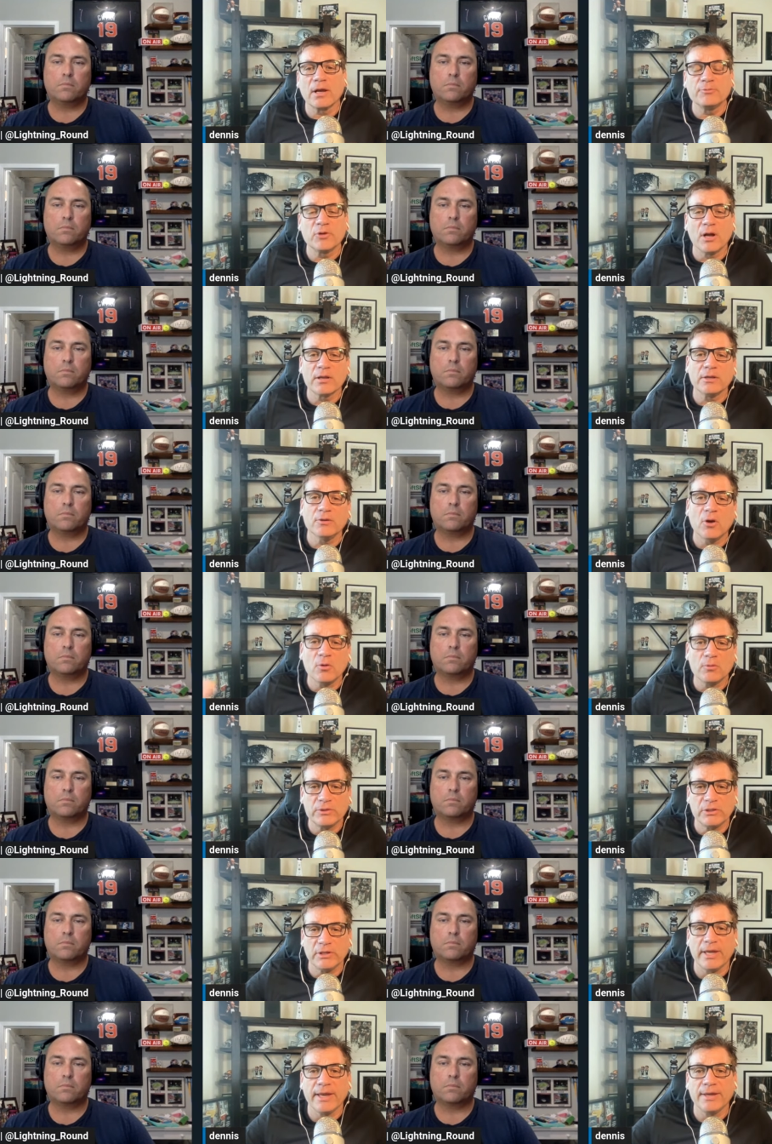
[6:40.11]
Speaker 1: I'm talking
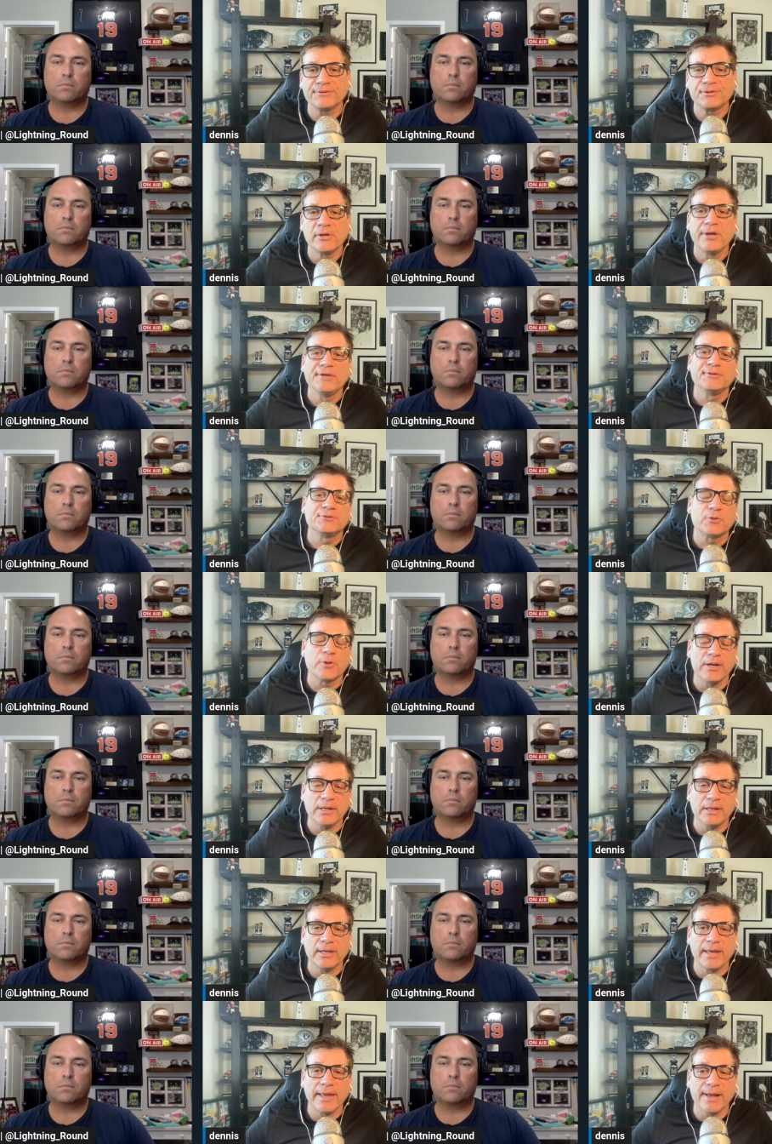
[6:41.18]
OTAs,
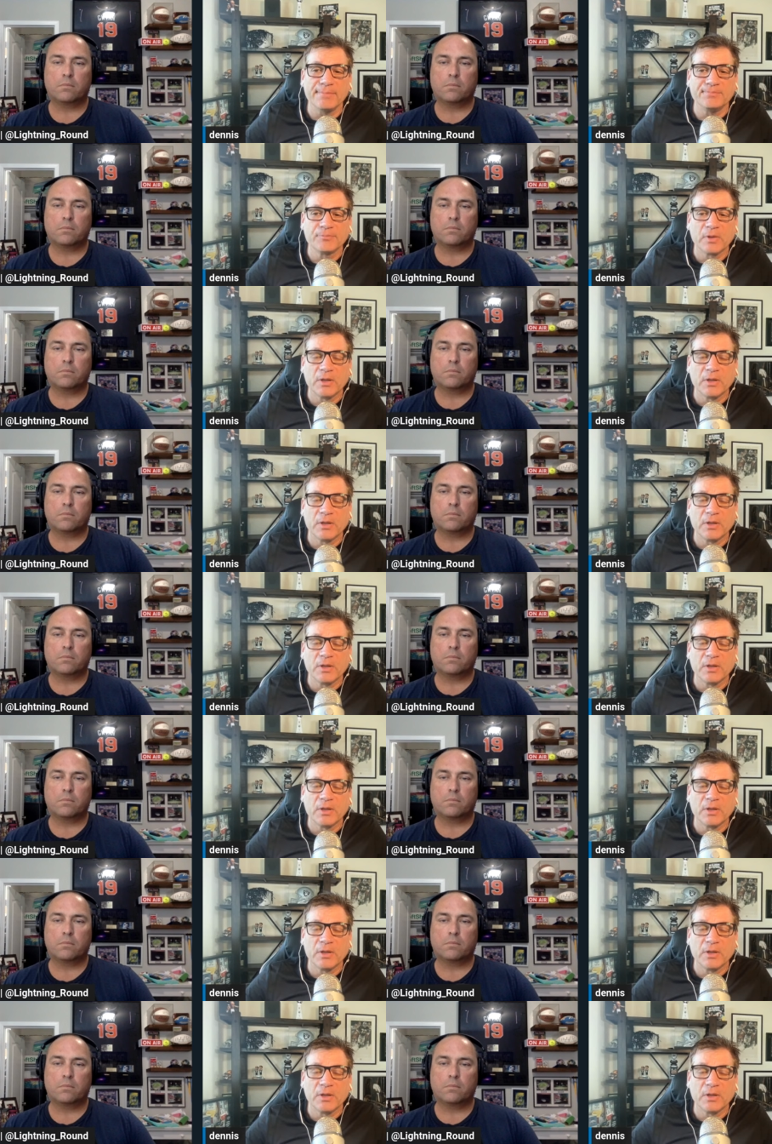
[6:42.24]
training camp,